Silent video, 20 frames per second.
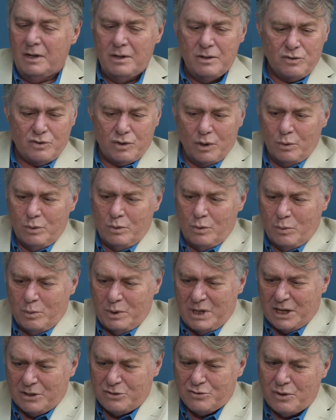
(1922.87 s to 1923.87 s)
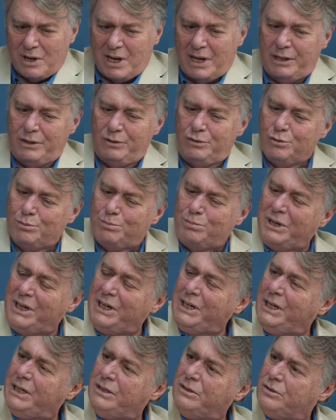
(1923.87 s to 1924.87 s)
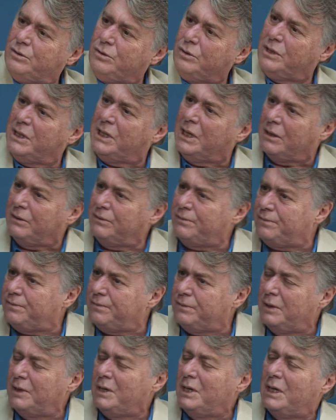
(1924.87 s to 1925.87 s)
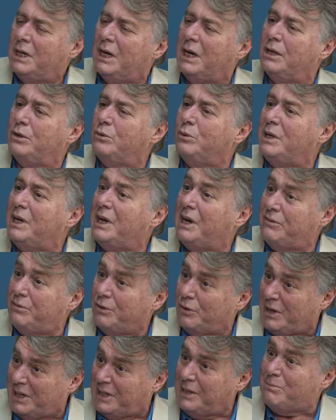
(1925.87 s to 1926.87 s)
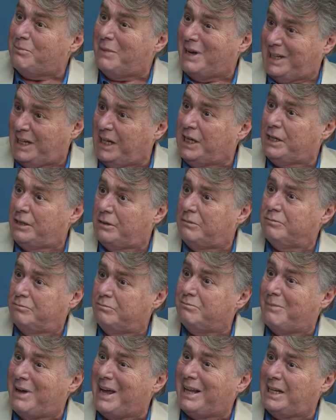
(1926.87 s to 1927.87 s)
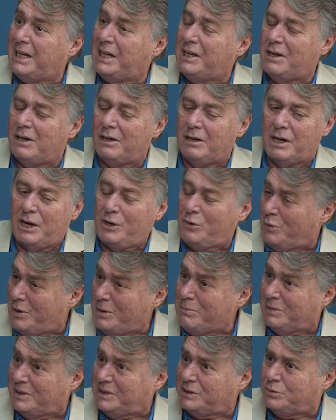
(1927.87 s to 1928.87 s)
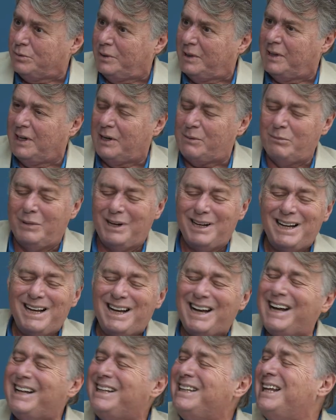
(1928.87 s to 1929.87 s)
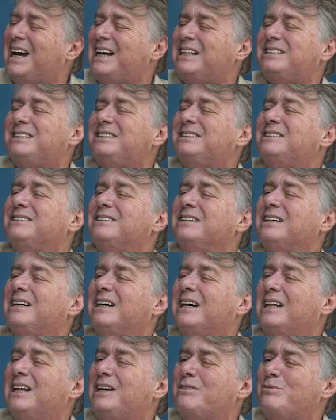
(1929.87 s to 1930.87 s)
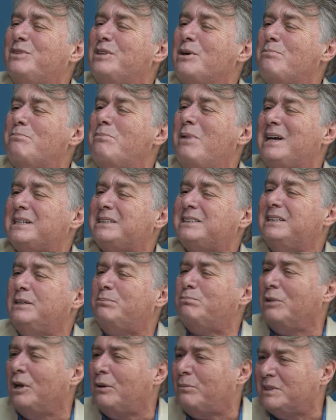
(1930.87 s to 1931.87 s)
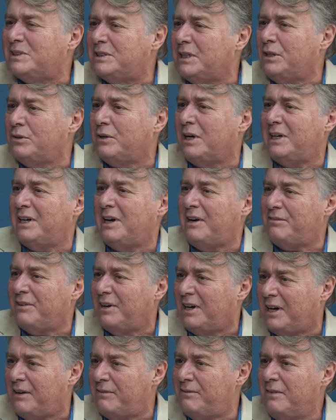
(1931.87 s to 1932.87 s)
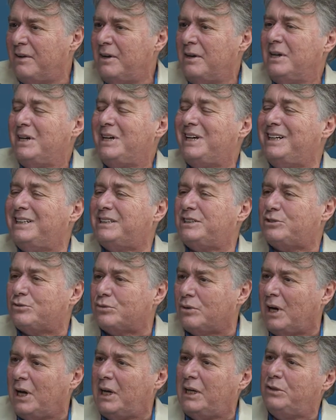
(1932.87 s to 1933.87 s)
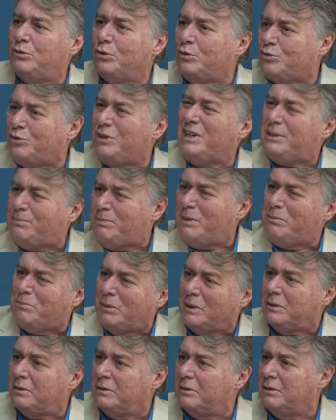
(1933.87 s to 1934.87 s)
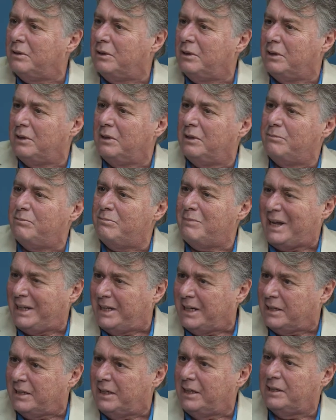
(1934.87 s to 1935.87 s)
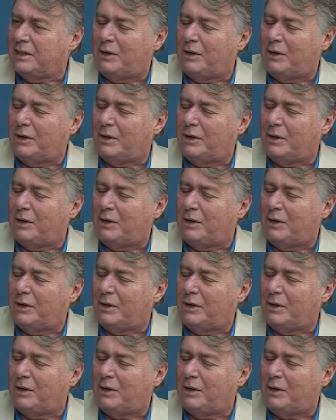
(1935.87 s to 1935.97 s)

So we are trying to bring it to the Gulf. Amazing. And we have already many many uh, agreements with them. And that's, Calev, the best diplomacy you can ever have is trying to treat people uh, medically.